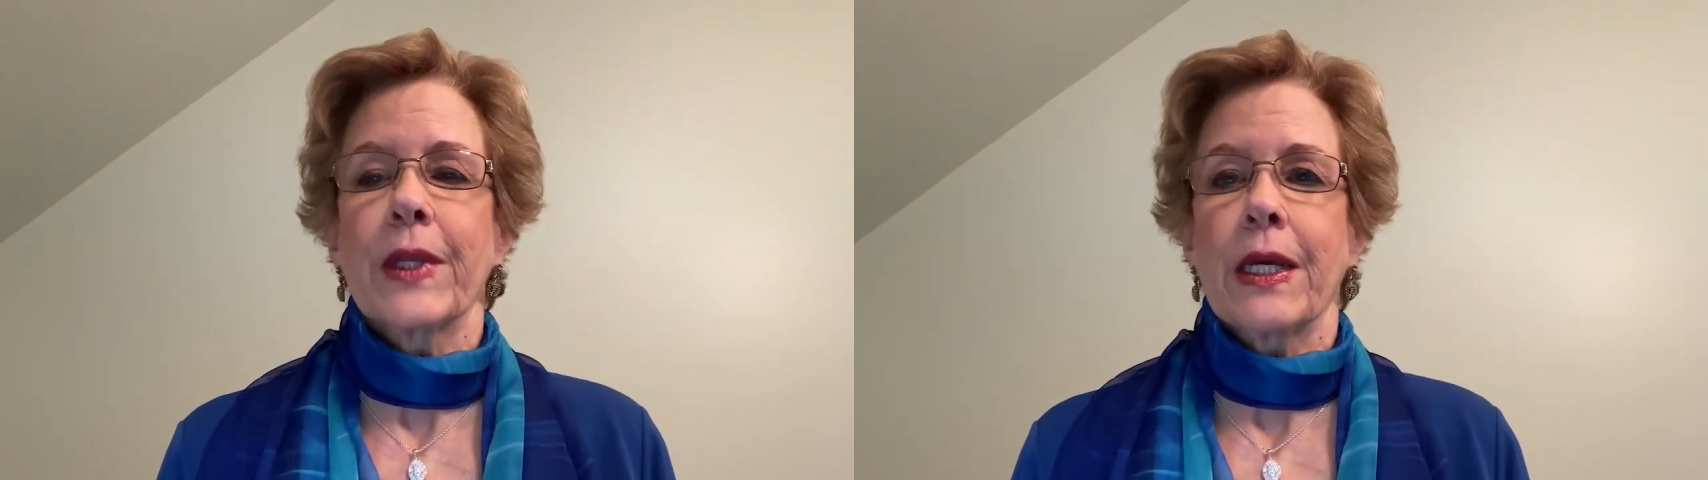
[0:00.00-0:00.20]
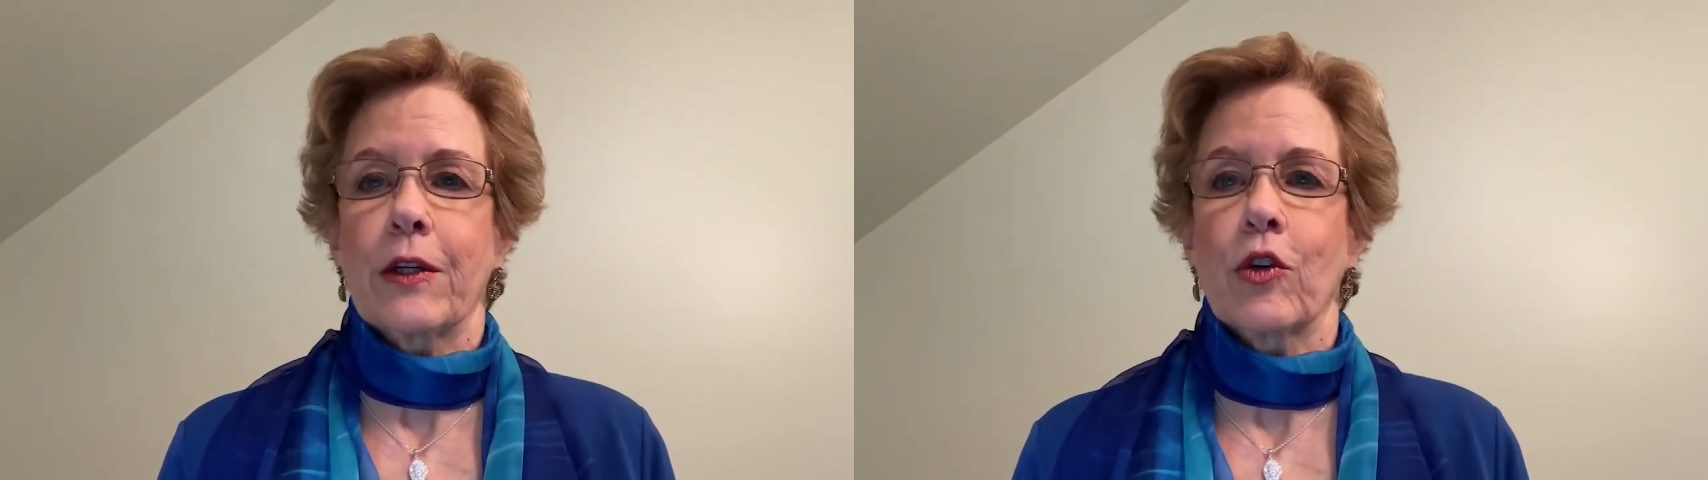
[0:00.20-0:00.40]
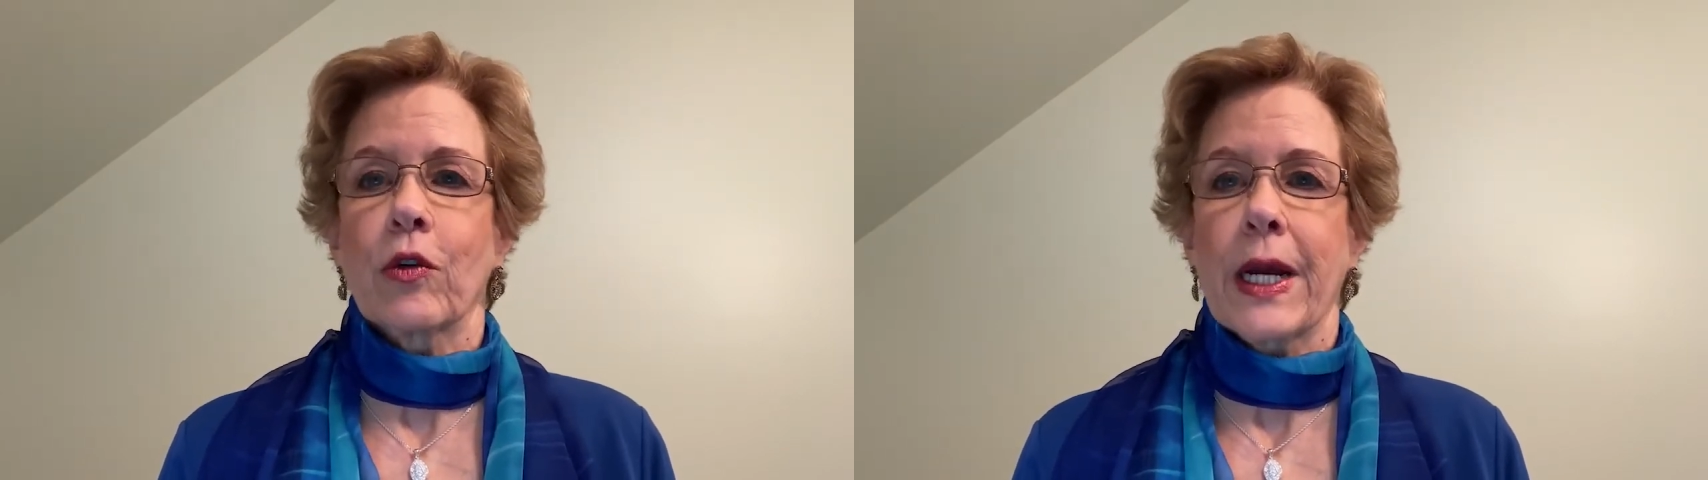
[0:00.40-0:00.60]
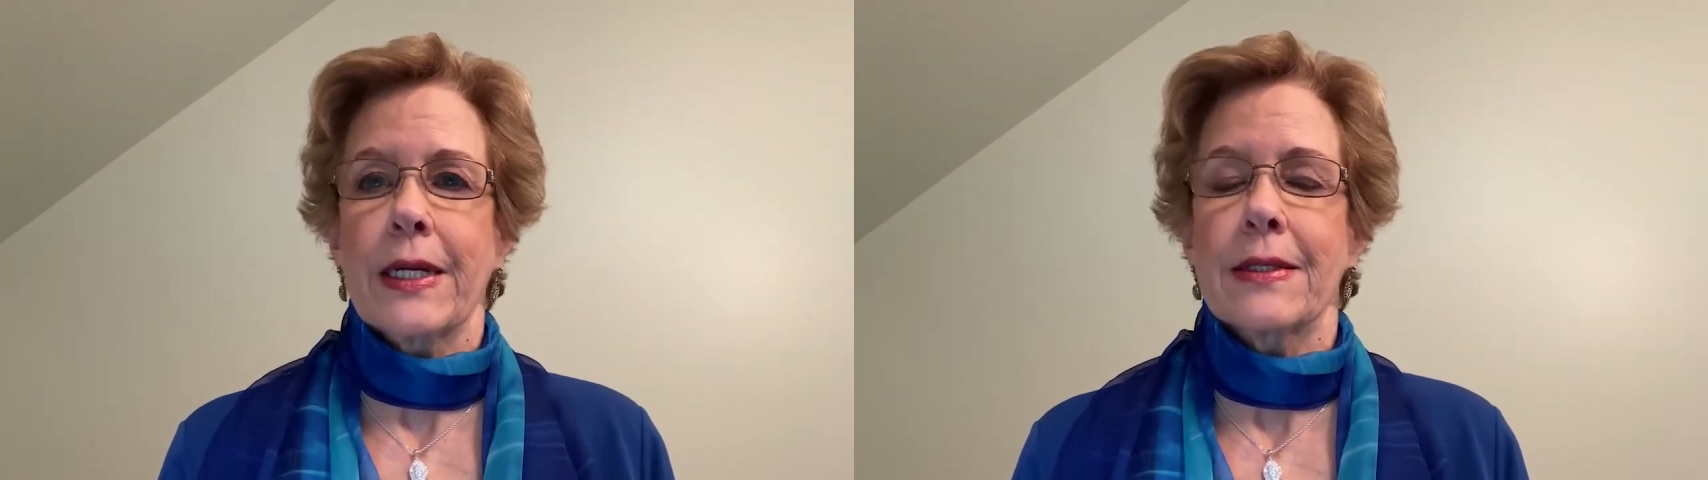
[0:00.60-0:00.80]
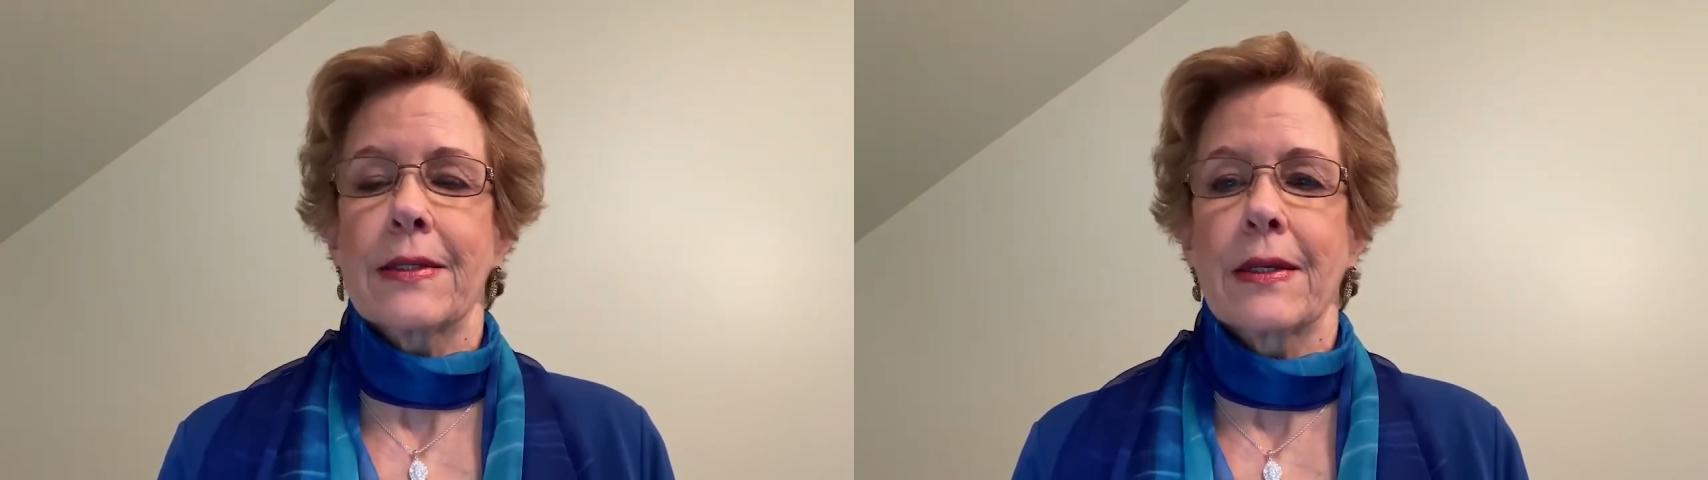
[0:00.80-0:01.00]
in
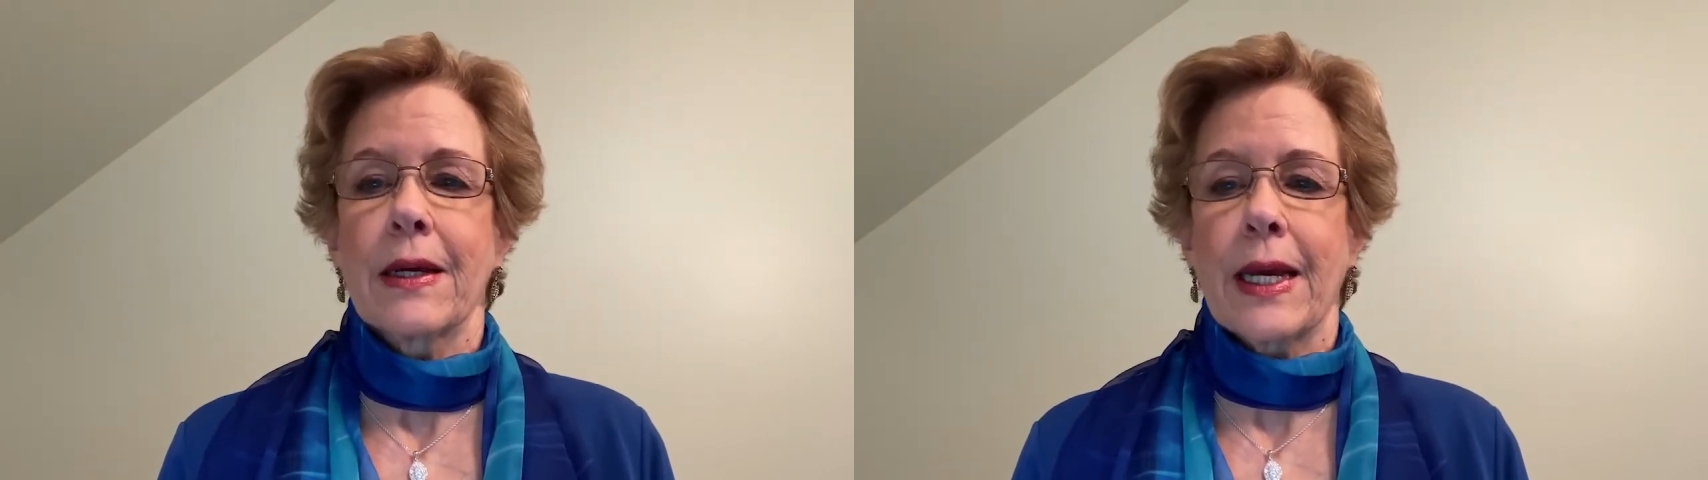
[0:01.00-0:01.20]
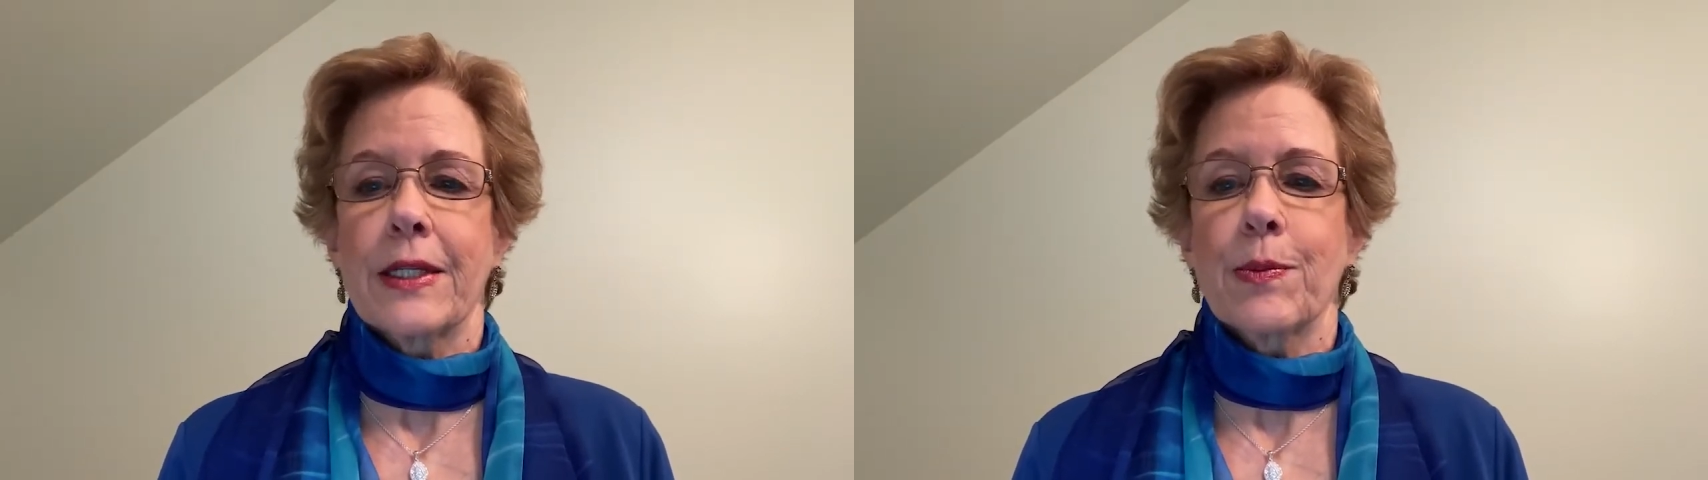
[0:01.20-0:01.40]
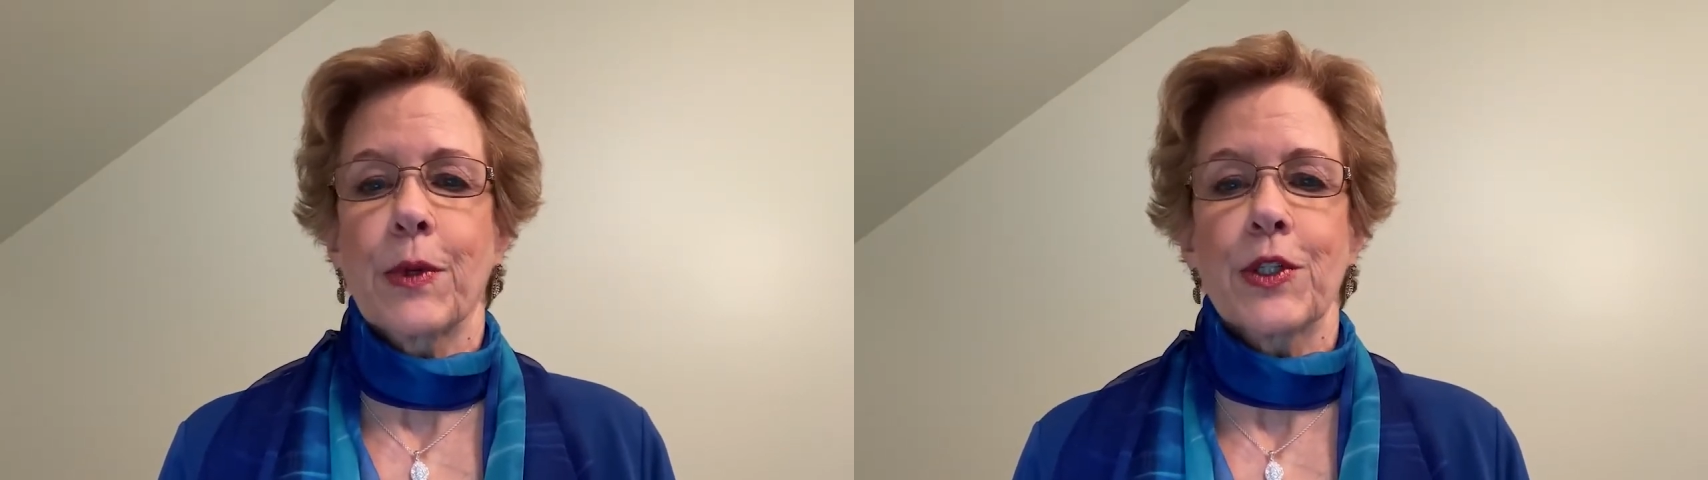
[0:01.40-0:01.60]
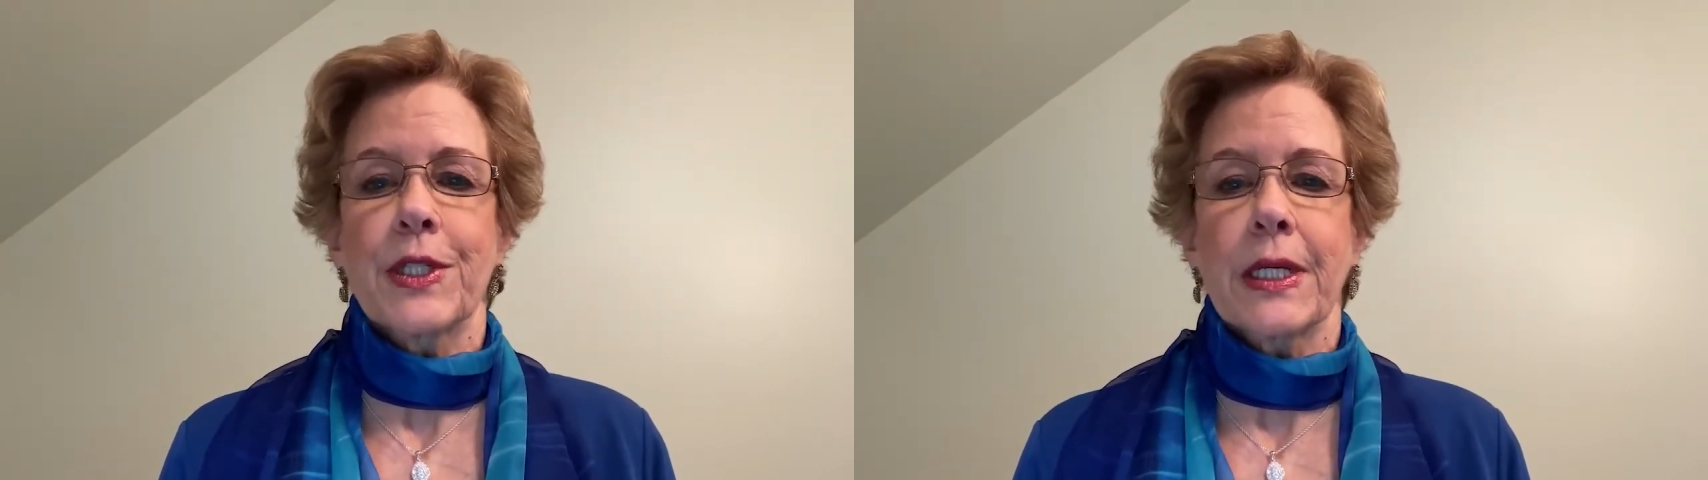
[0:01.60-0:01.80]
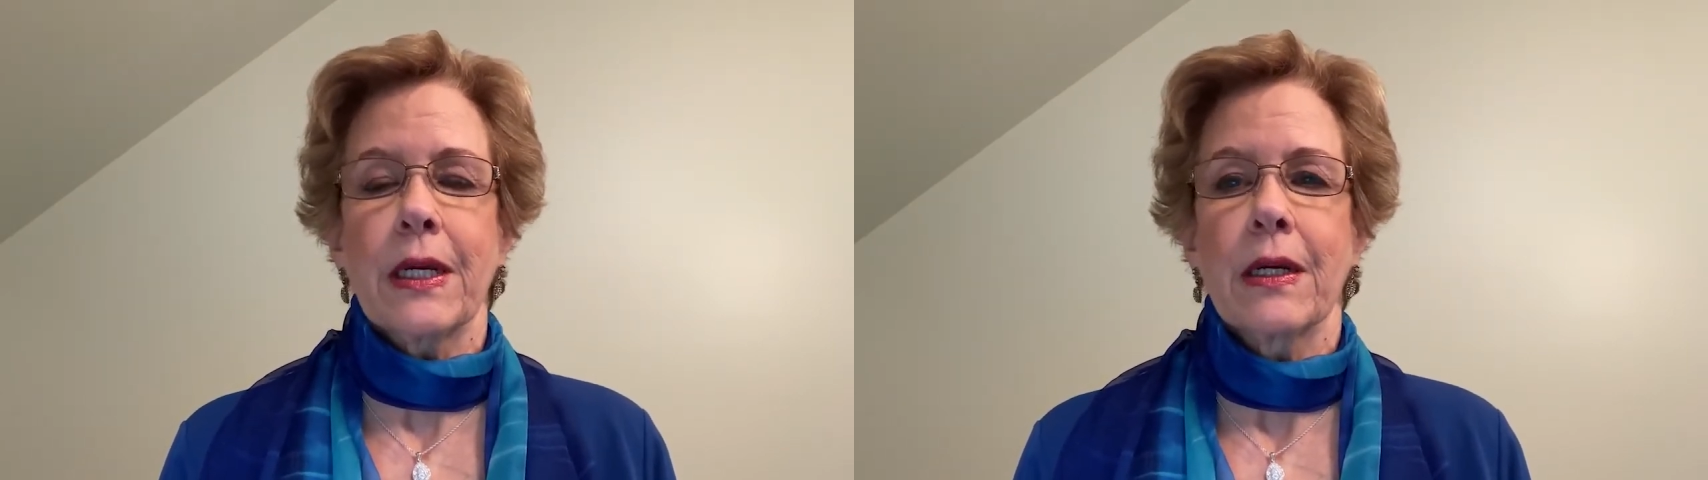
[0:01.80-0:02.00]
grace and
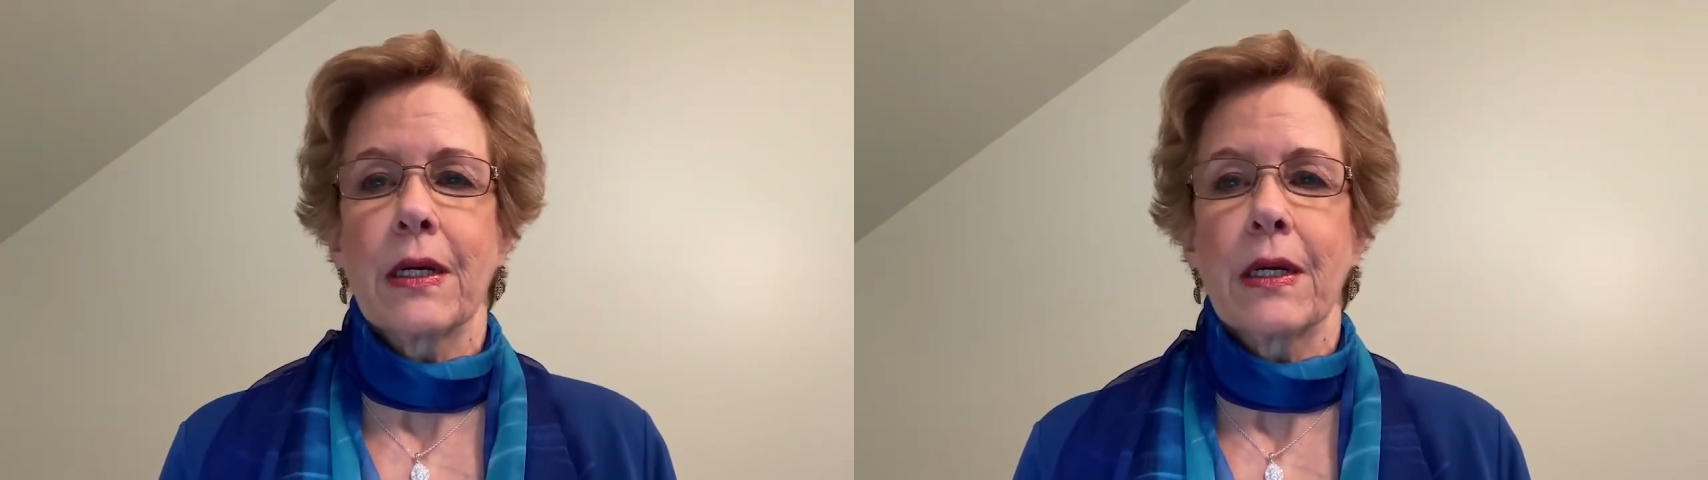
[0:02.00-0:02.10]
mercy.